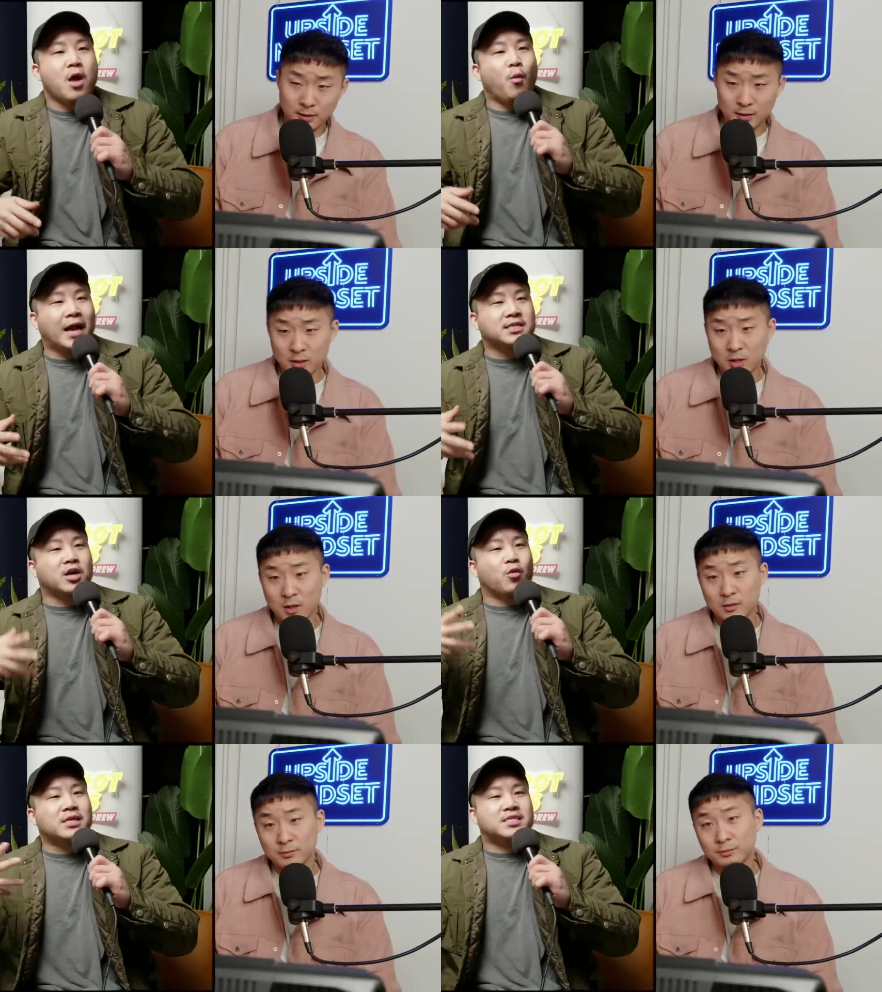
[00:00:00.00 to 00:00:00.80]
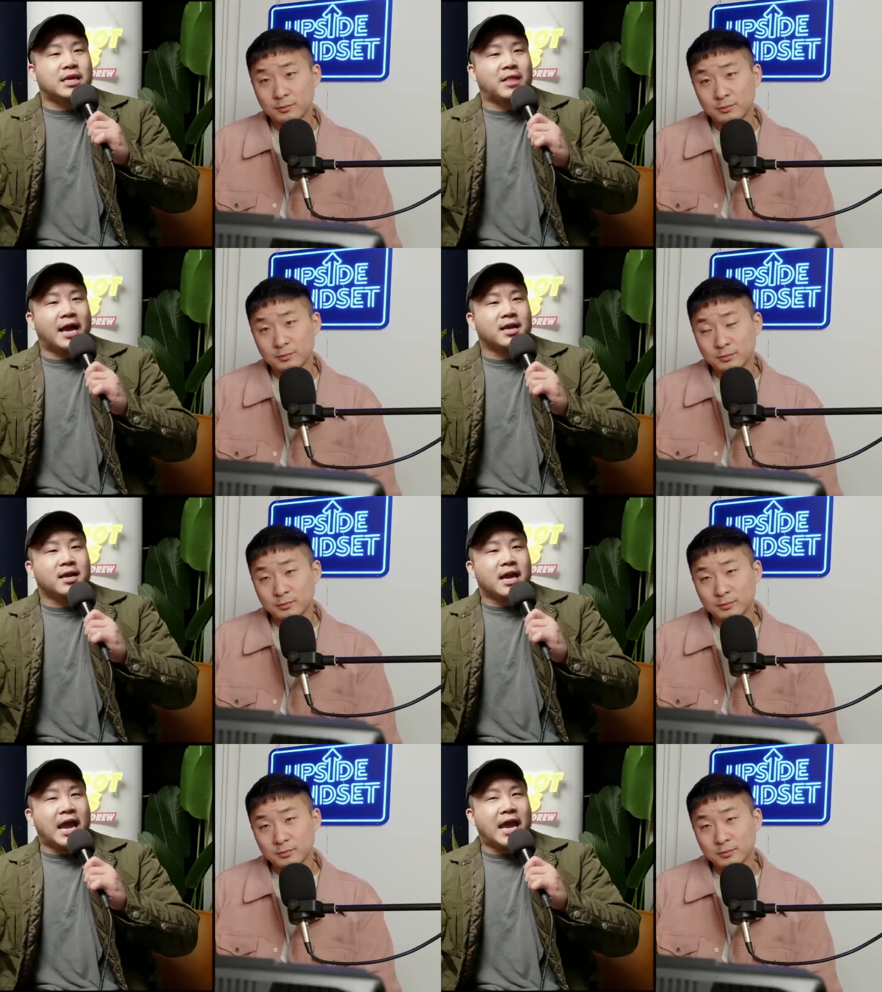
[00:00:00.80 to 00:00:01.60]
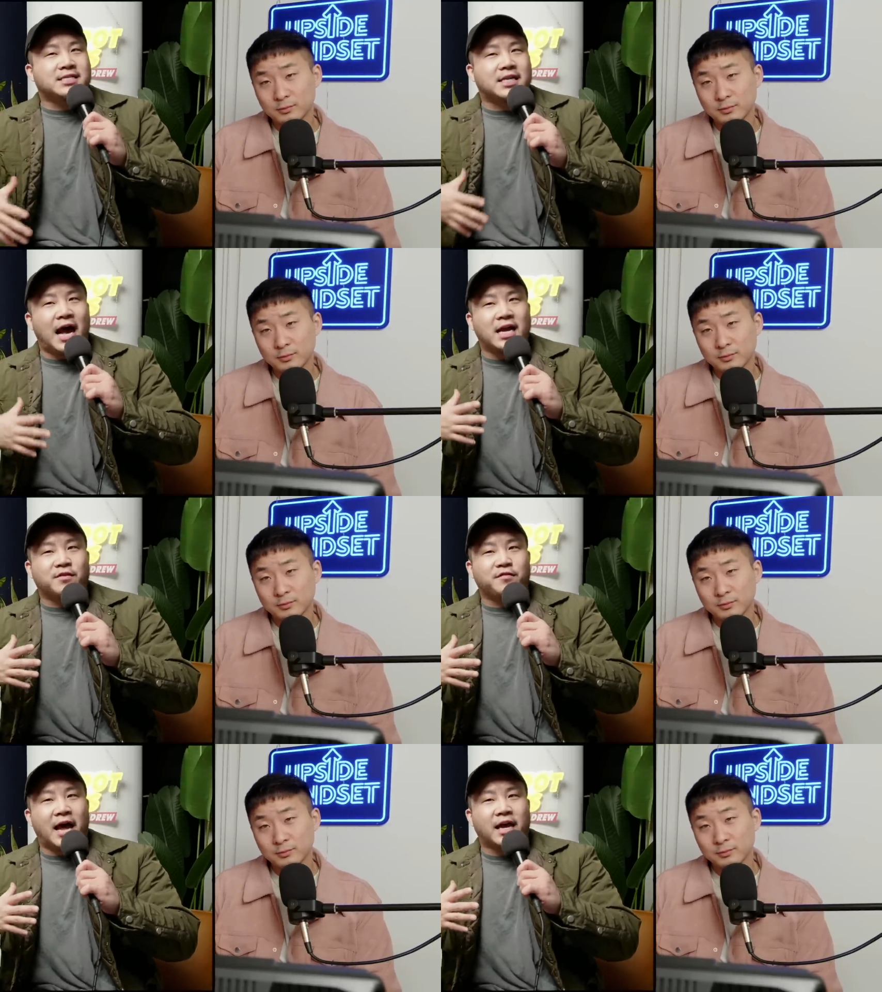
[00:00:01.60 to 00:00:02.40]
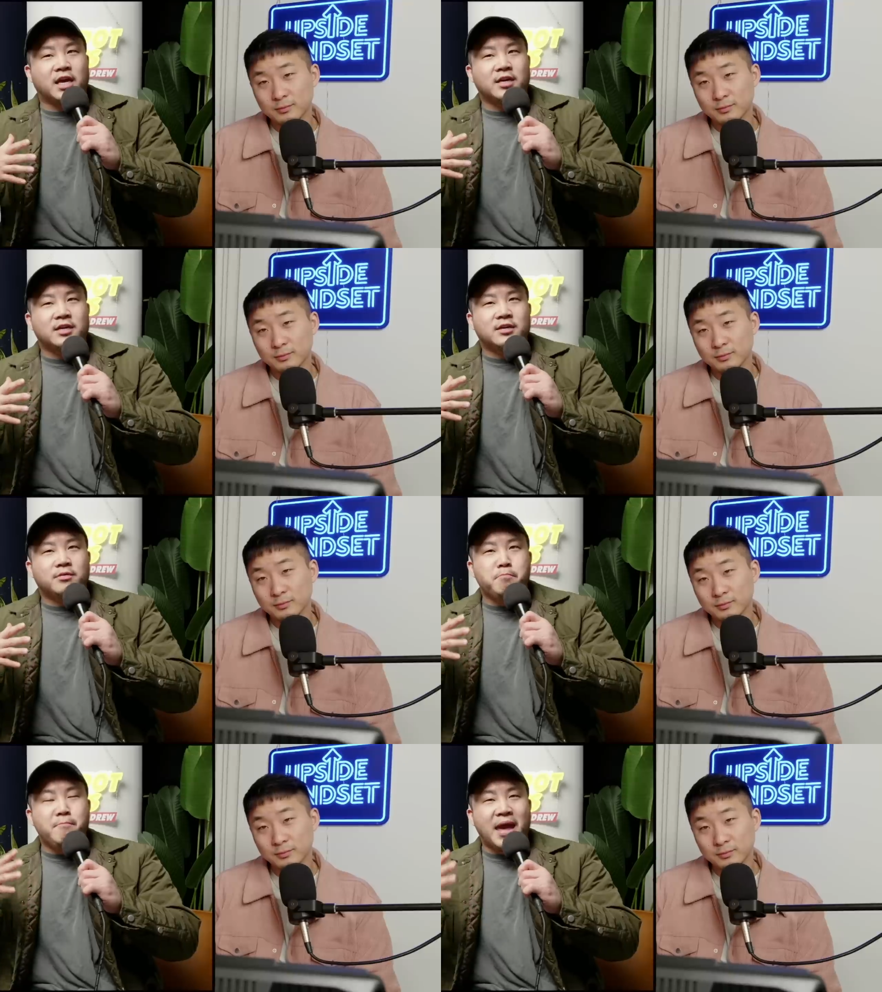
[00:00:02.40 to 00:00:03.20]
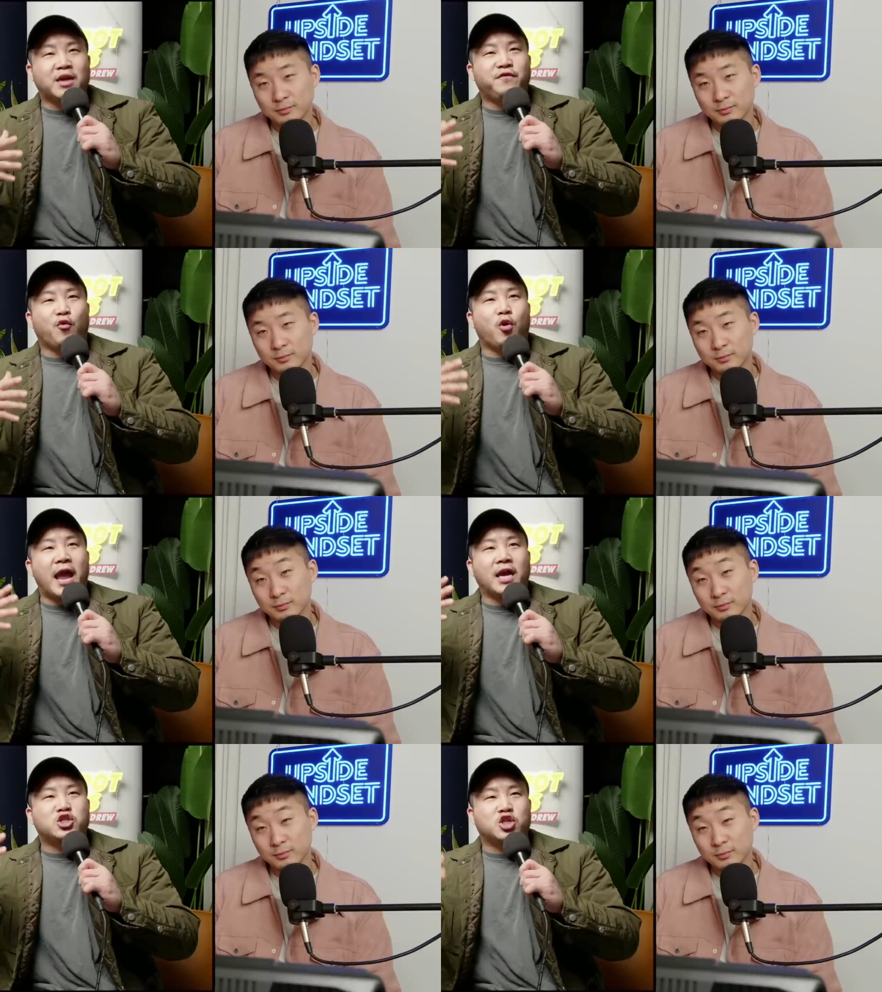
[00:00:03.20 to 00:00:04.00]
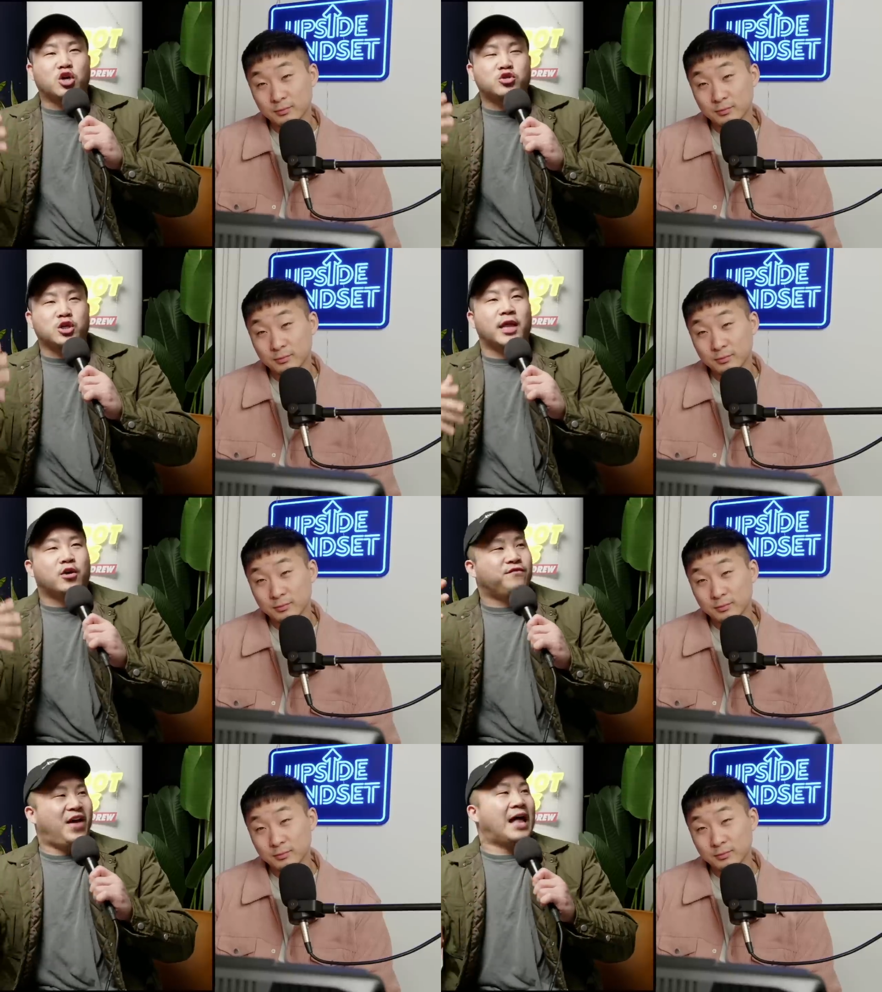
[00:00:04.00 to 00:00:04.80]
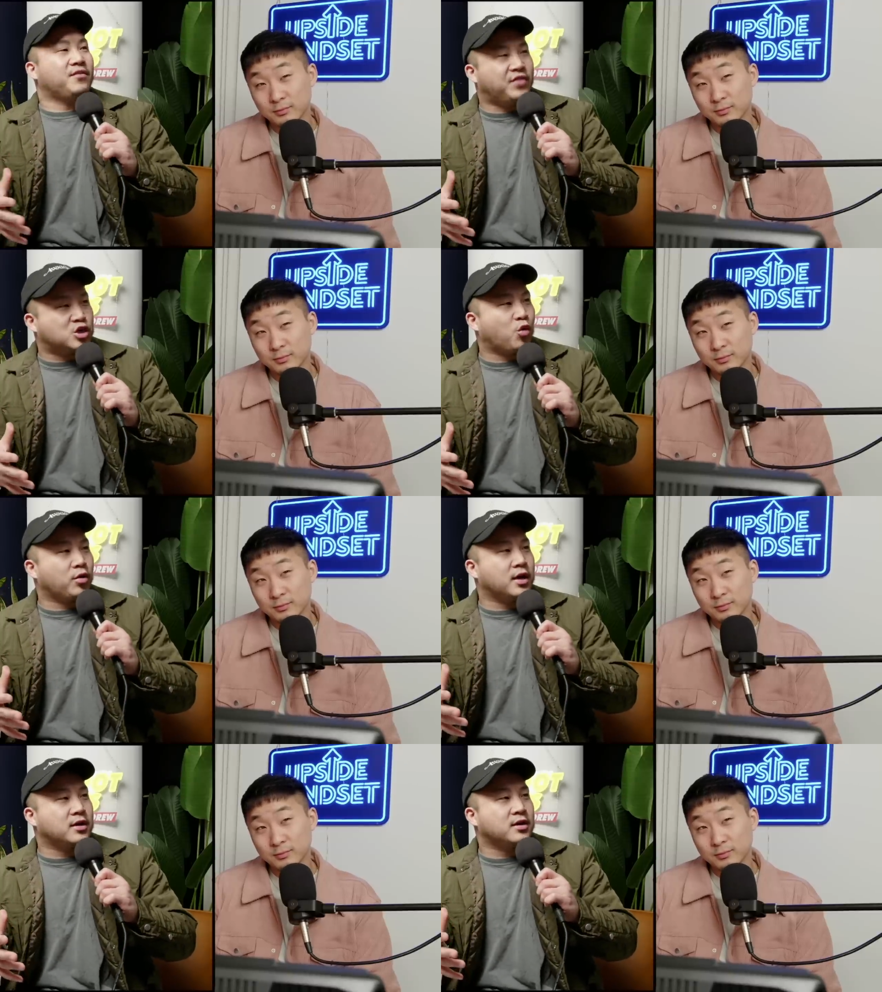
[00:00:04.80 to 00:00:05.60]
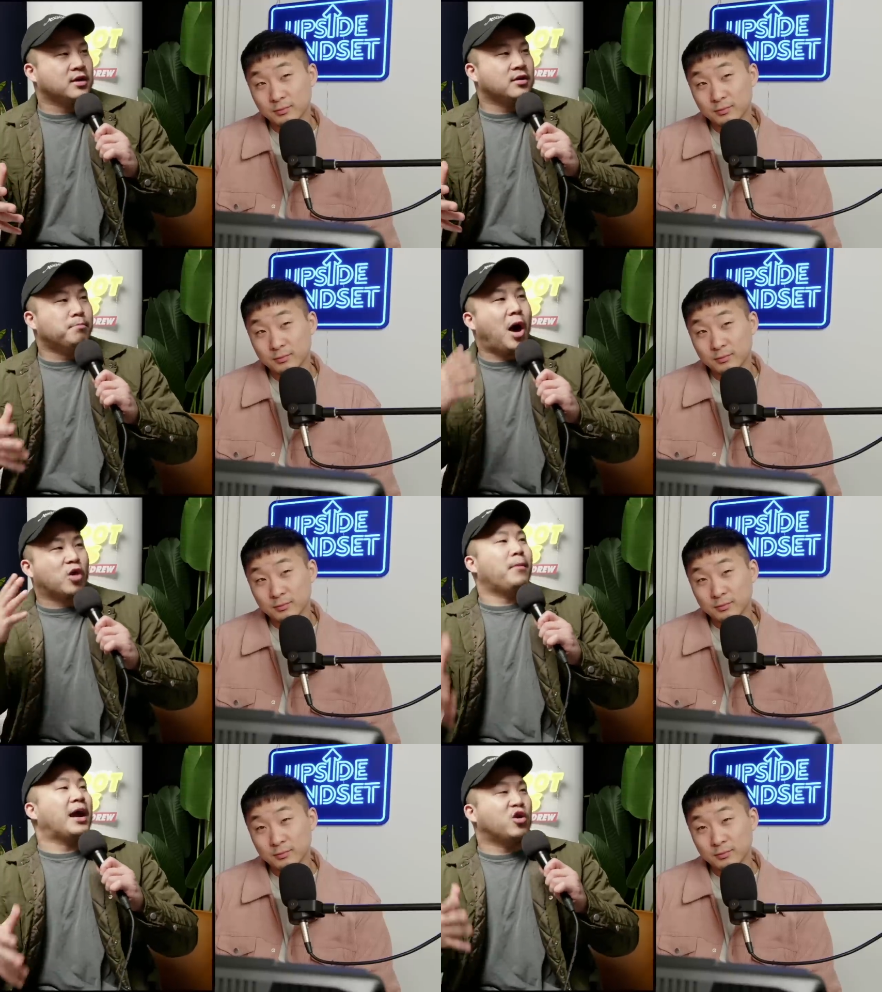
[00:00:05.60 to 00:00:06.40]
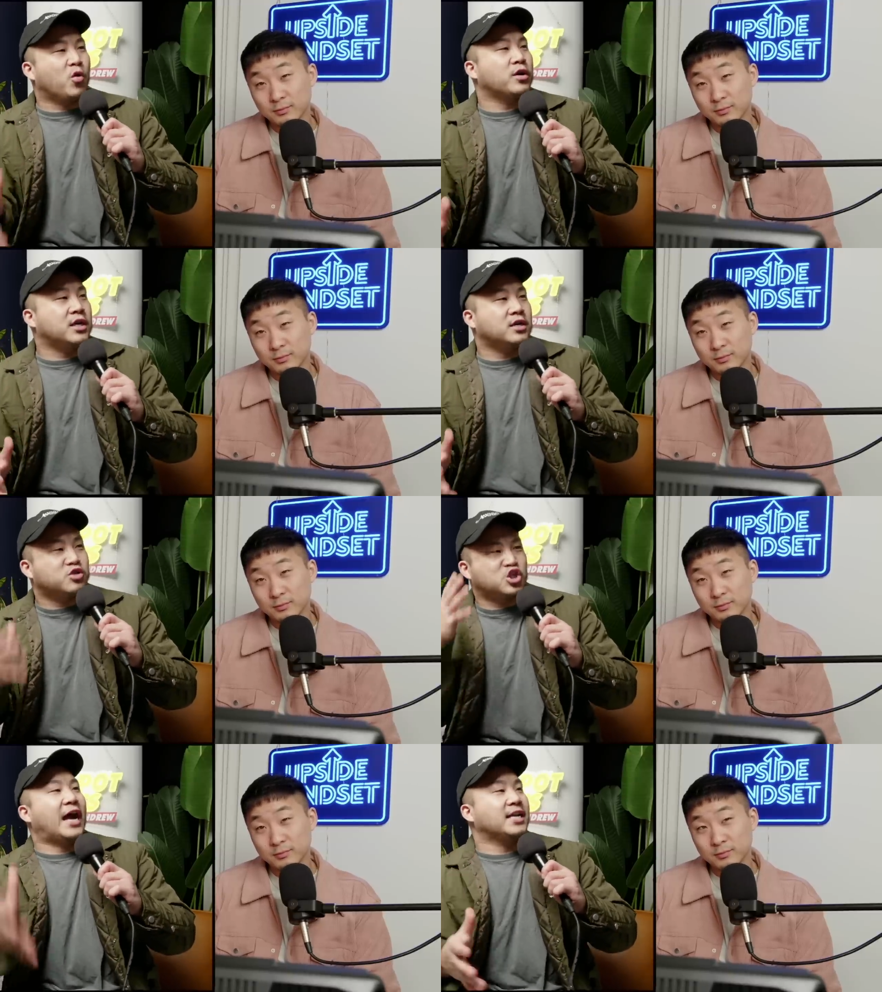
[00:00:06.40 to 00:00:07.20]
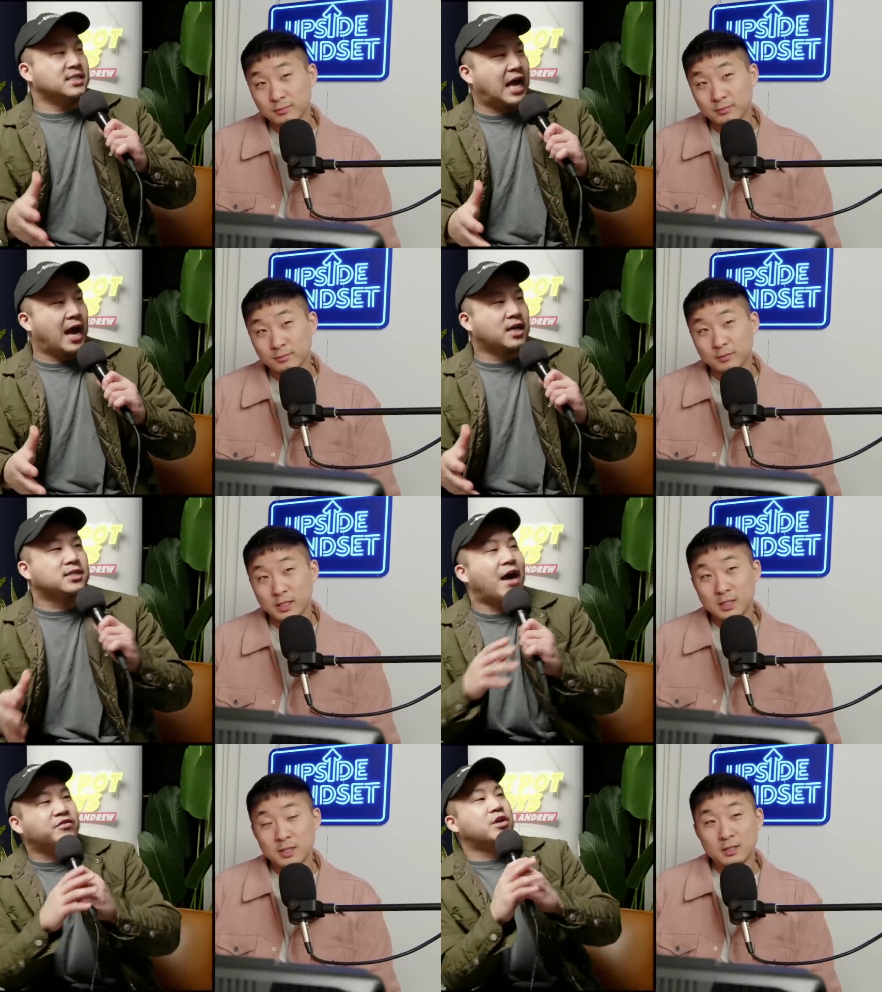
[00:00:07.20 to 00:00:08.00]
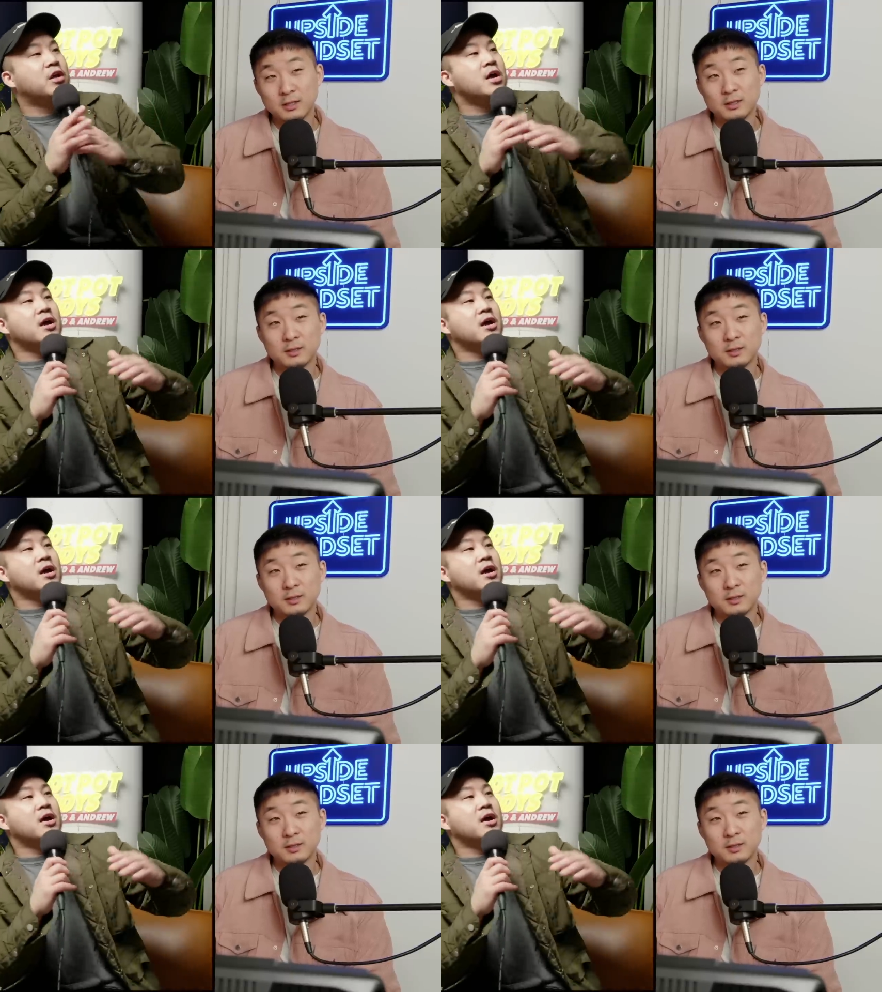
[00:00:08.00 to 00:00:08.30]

Speaker 1: Why does it always seem like it's kind of like made for a church leader valedictorian model minority Chinese guy. Because obviously,